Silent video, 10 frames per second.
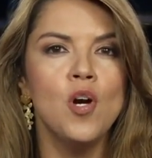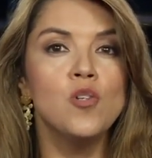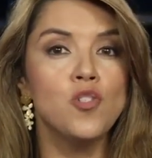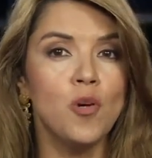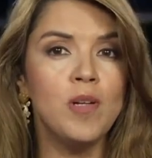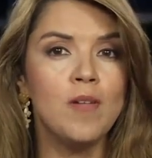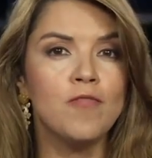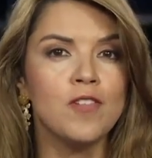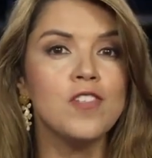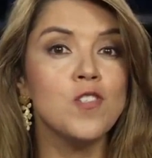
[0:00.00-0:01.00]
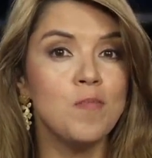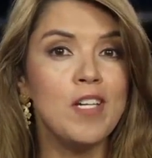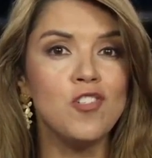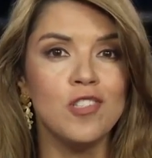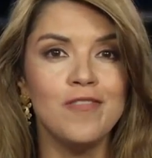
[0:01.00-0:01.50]
who showed up for this
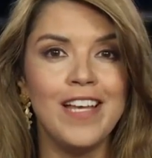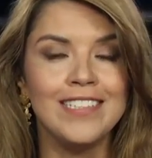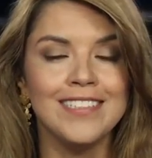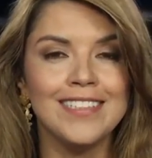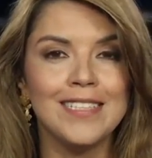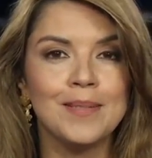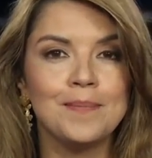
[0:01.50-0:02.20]
special event.